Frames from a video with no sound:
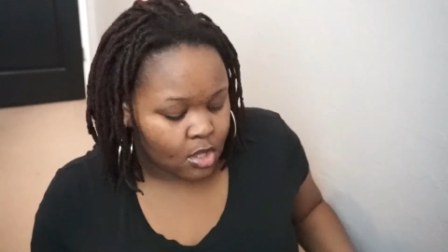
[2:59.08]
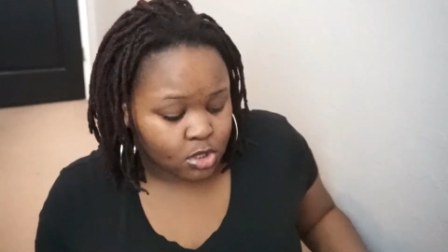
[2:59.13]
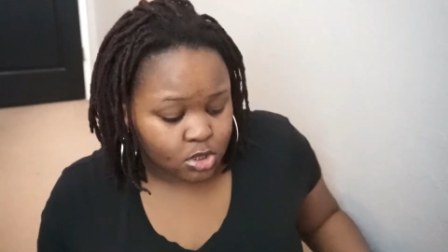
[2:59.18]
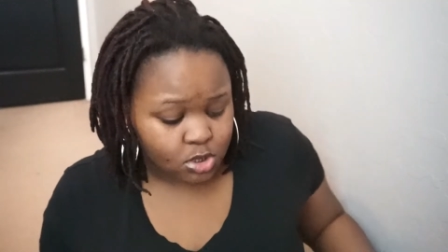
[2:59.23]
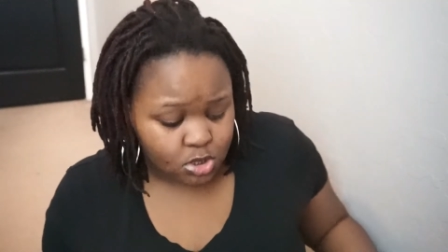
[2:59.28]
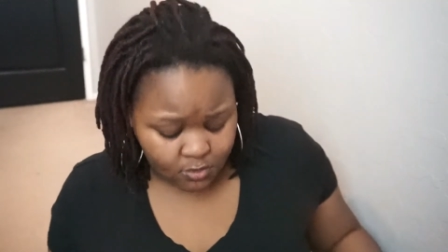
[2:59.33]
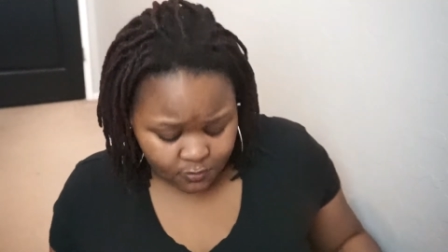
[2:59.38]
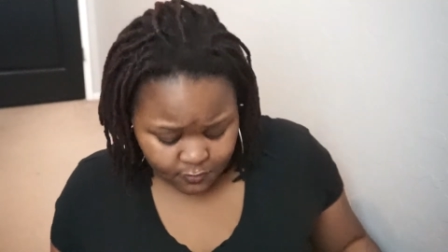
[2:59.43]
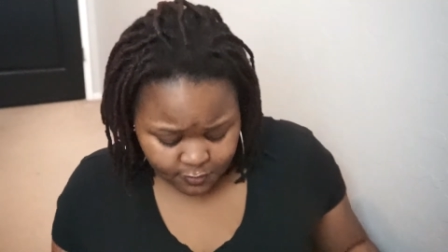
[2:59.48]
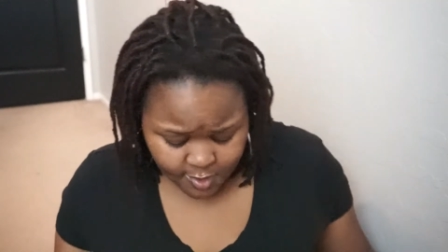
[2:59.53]

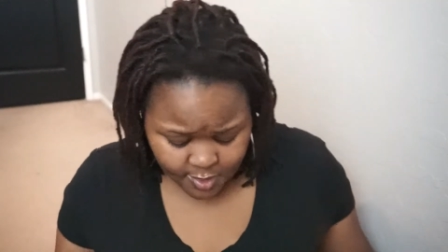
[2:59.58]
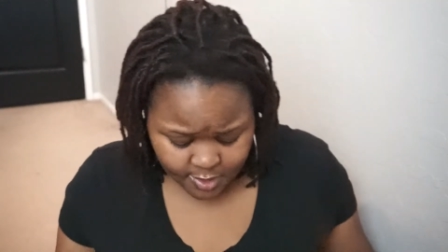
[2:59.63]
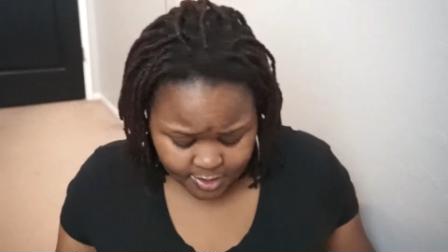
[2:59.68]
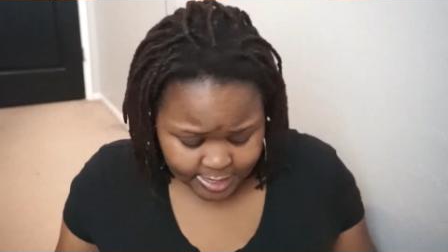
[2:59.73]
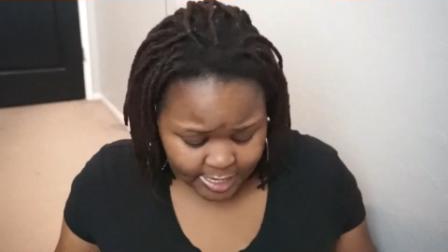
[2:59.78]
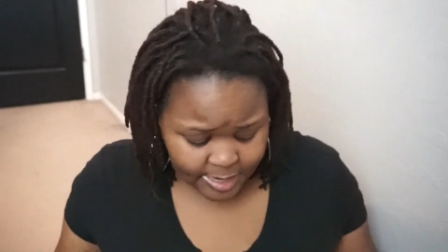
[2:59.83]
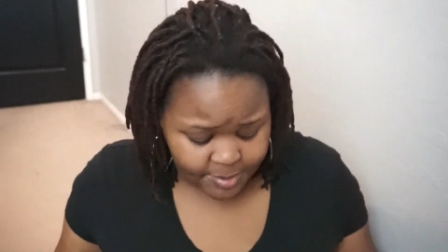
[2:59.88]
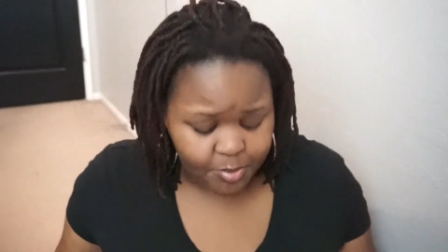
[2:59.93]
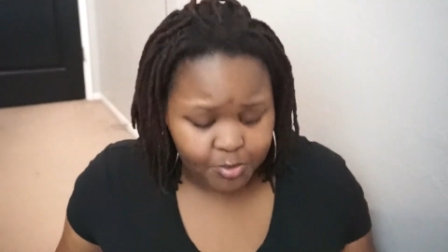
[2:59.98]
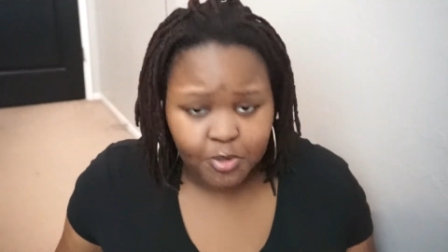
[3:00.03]
So if you're the
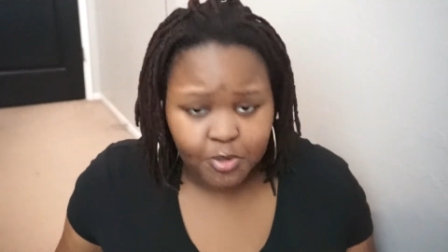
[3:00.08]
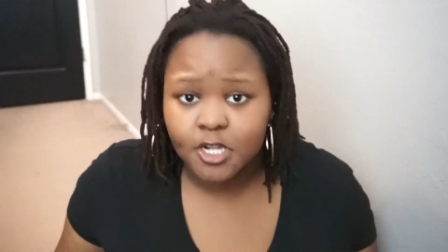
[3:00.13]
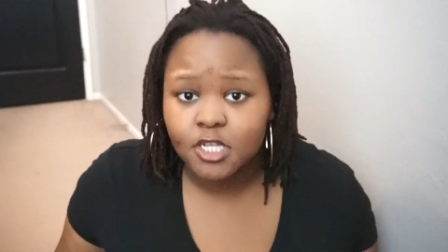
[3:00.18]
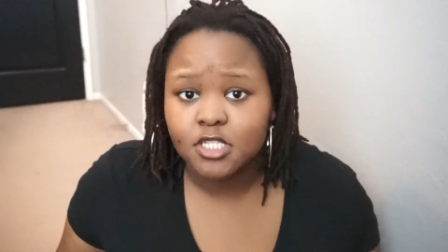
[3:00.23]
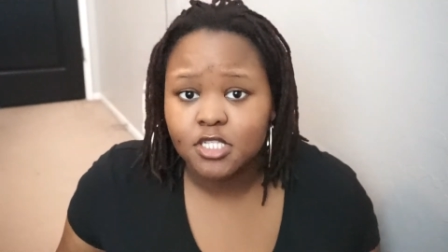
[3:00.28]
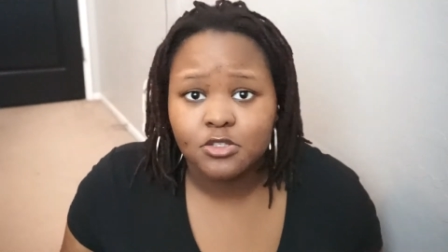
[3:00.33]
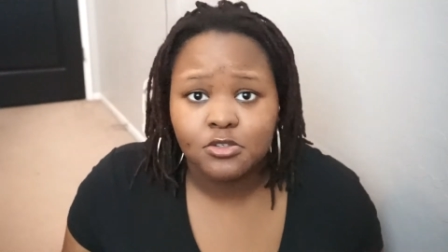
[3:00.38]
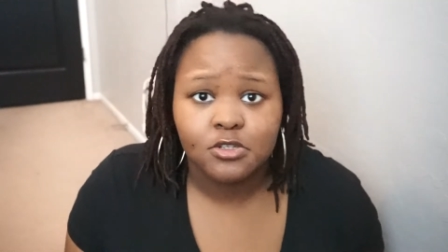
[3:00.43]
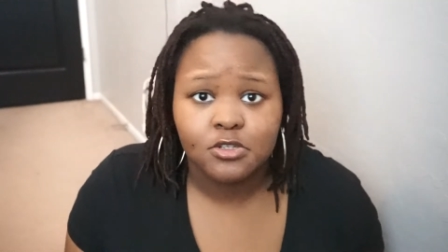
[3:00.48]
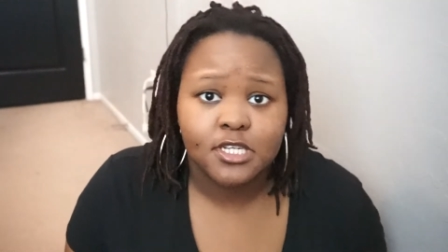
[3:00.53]
type of
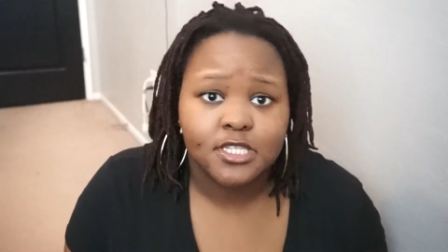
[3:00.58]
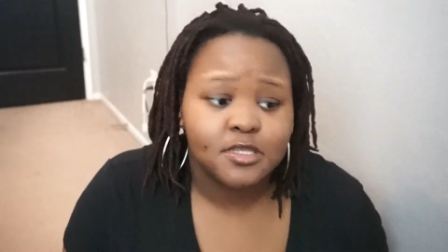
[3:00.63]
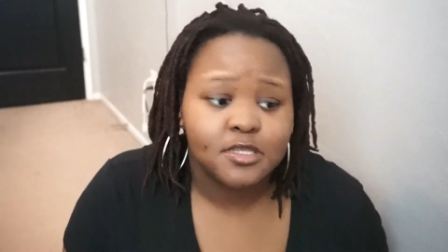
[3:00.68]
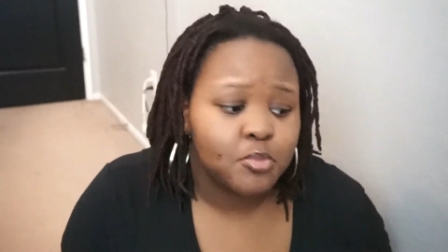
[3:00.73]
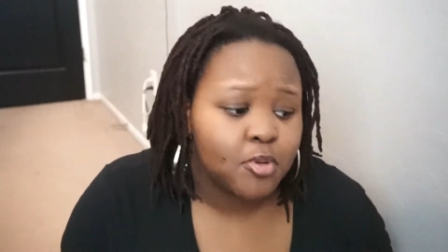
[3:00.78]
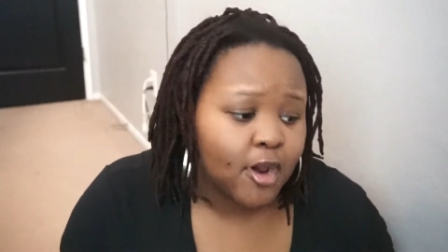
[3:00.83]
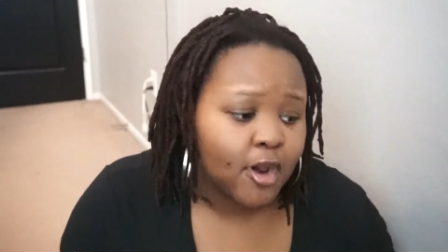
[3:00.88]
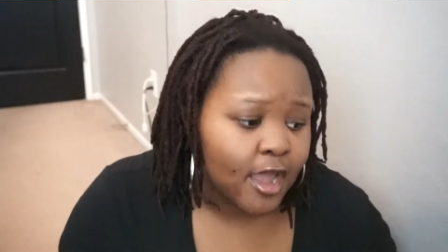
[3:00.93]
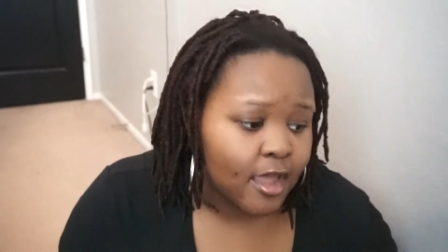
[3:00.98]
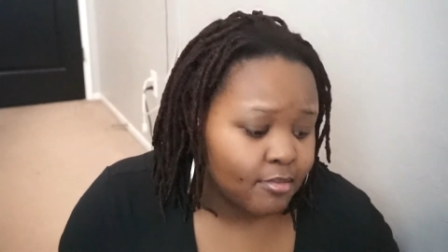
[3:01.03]
person who
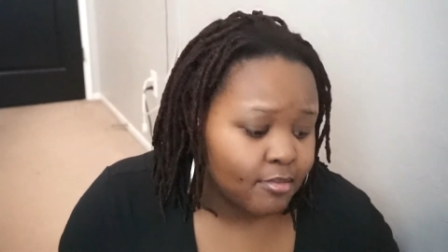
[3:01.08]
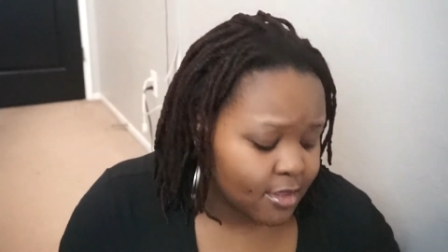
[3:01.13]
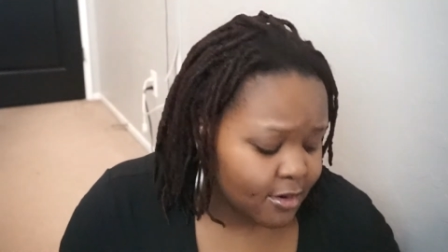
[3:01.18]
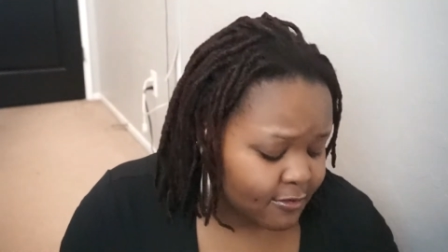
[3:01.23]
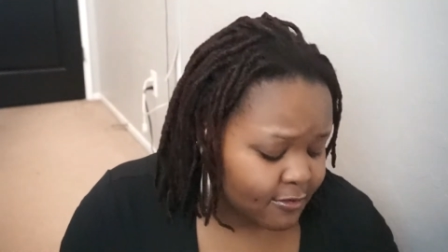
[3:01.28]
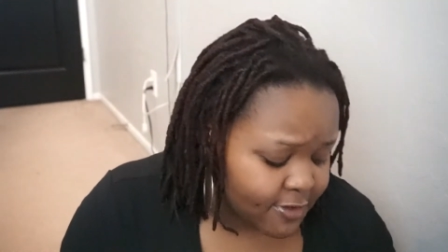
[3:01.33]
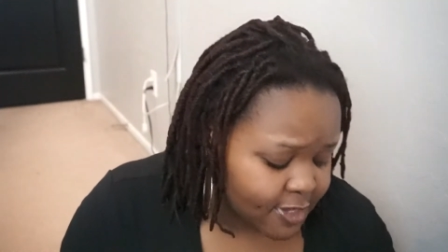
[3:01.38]
doesn't prime their